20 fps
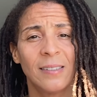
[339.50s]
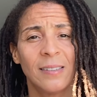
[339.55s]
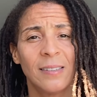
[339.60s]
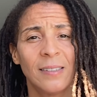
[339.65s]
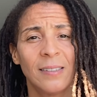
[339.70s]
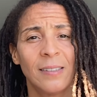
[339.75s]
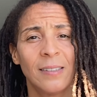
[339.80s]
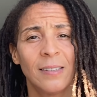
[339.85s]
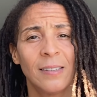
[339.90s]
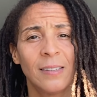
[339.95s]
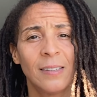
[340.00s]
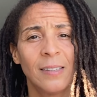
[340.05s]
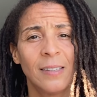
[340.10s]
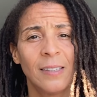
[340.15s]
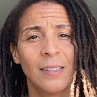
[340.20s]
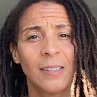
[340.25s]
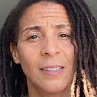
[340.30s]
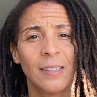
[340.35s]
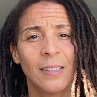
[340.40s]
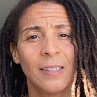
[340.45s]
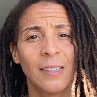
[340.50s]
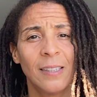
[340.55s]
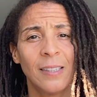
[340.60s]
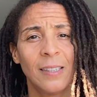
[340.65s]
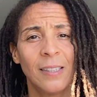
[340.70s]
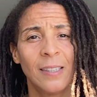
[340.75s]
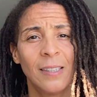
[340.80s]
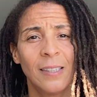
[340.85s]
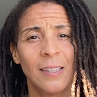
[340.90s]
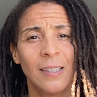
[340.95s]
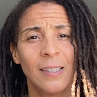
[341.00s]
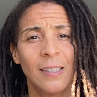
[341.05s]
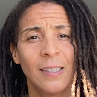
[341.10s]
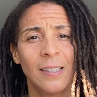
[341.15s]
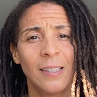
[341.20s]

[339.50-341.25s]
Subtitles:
(no one is talking)